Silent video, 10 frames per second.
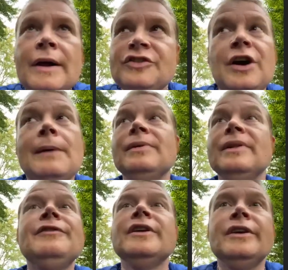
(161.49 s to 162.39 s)

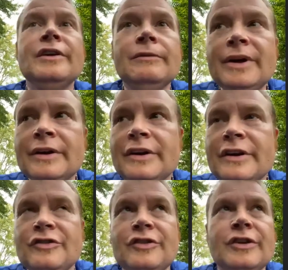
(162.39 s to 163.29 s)
Shoplifting can be an
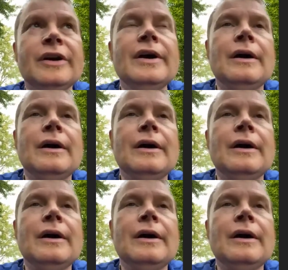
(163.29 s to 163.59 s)
addiction.